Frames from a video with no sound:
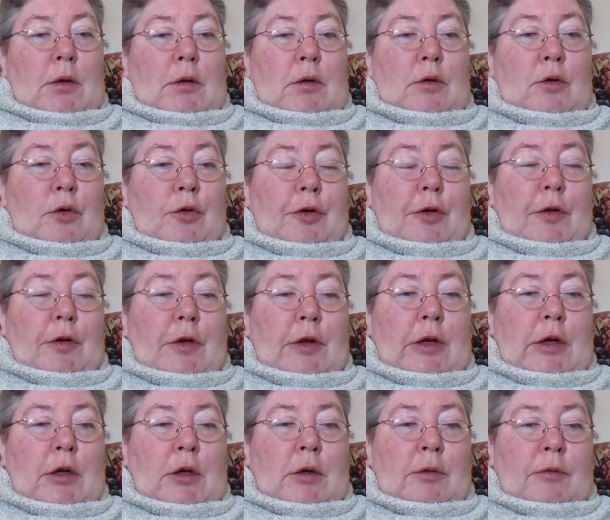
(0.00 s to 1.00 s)
Not in the
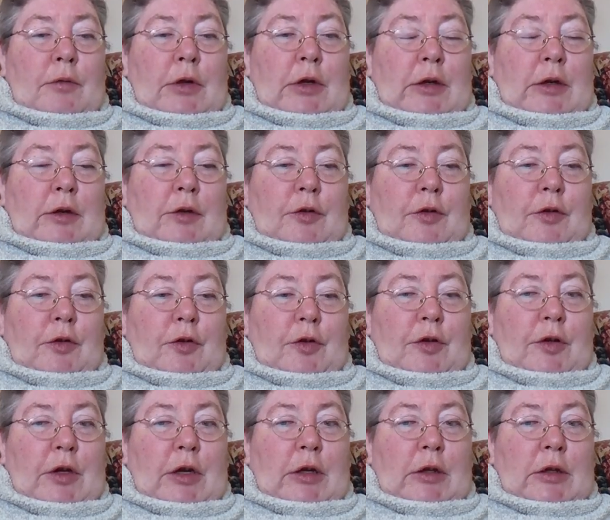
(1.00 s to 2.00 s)
year of
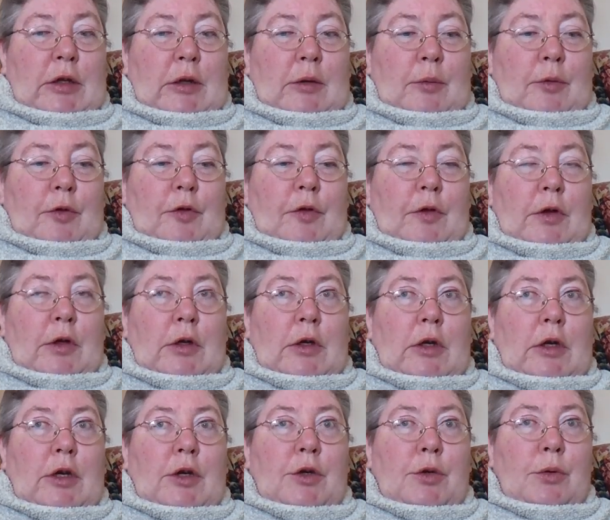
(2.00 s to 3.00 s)
1968, that was the year
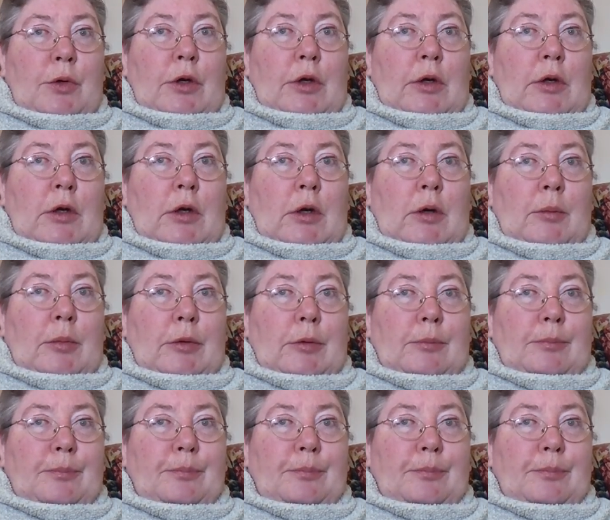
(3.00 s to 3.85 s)
he joined up.